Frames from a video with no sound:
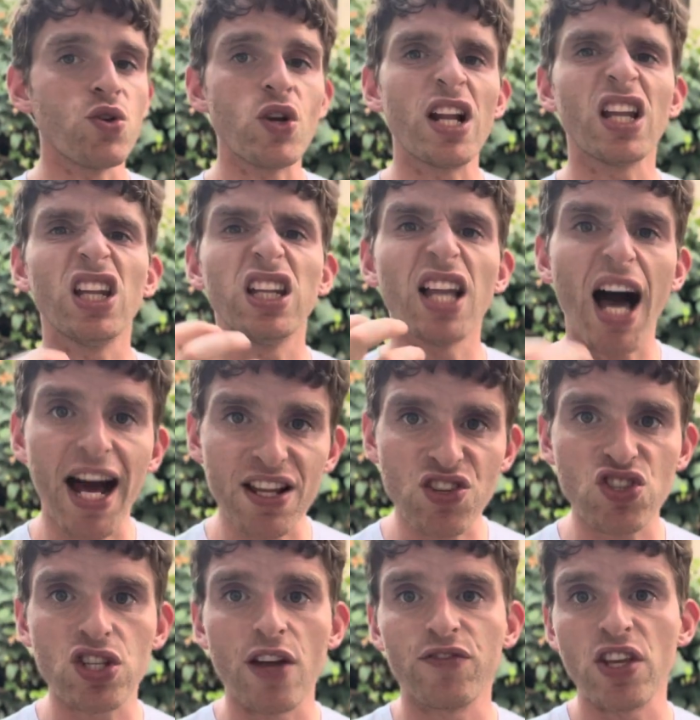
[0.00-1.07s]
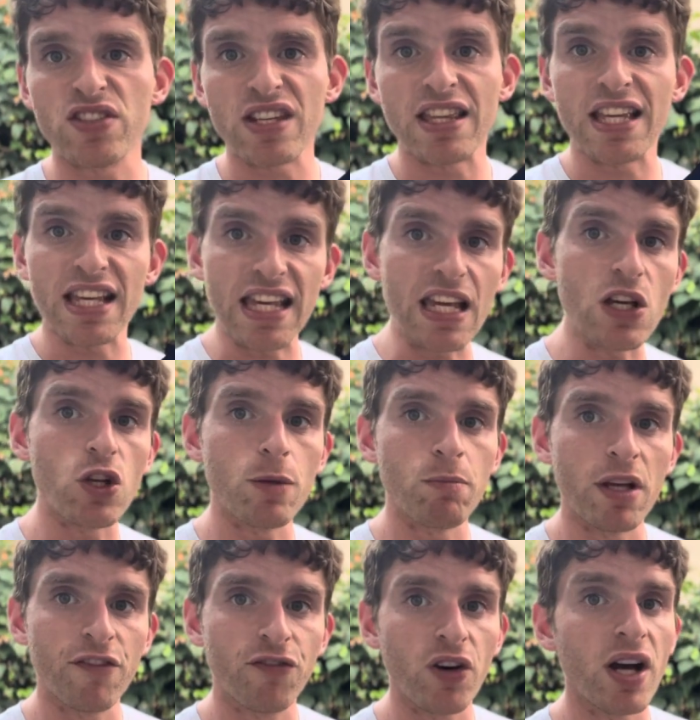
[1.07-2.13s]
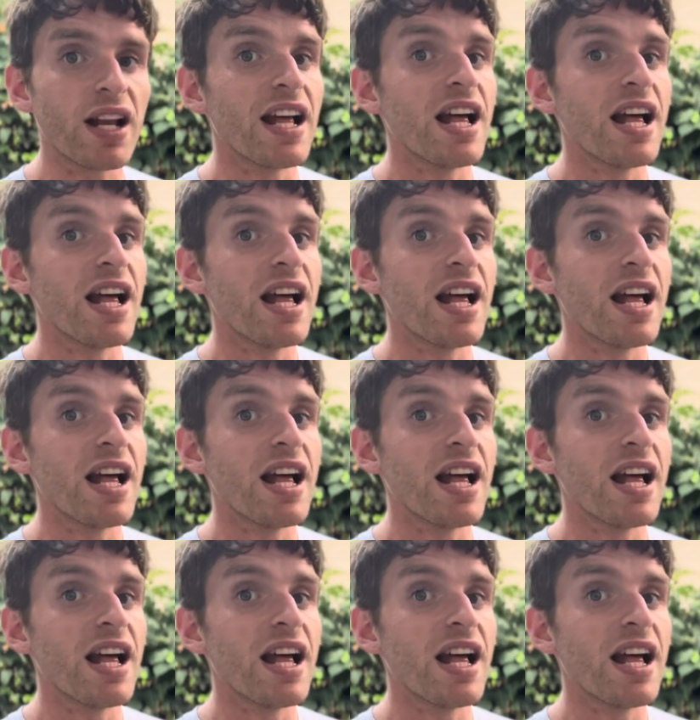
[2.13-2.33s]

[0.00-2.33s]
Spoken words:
you need a lot of stiffness in the heel and midfoot,